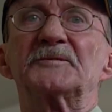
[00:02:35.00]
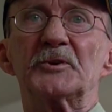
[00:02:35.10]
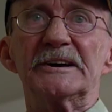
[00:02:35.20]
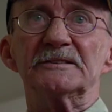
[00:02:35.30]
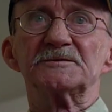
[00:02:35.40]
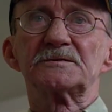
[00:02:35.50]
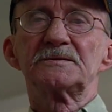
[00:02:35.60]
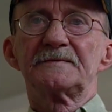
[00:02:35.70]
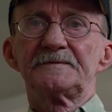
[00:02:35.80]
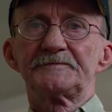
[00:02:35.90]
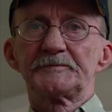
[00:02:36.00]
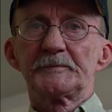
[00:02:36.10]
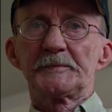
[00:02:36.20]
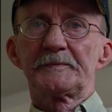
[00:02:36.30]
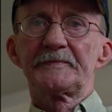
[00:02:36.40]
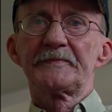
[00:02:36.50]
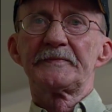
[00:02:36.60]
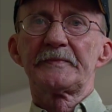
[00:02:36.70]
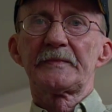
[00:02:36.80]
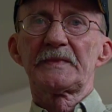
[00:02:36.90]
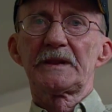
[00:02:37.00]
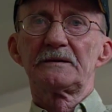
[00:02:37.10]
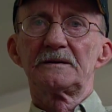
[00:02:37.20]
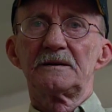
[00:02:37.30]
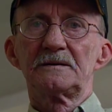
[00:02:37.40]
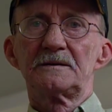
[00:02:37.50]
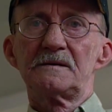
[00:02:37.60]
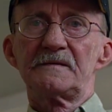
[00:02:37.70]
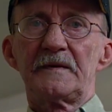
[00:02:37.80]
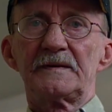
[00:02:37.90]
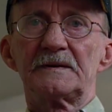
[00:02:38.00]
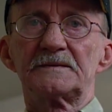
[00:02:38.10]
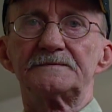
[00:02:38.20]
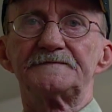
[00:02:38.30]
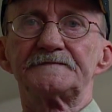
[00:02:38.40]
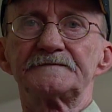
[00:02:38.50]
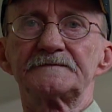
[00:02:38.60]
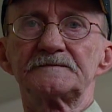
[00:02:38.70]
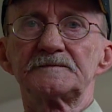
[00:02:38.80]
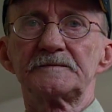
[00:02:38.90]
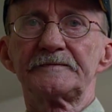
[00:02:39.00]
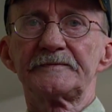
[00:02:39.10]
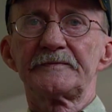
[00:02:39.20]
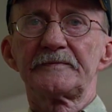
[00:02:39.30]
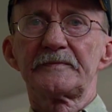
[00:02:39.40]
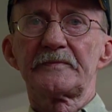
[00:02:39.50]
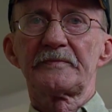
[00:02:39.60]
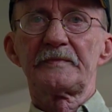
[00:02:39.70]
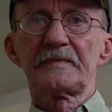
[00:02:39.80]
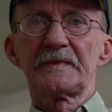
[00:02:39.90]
of friends. The veterans who were not able to be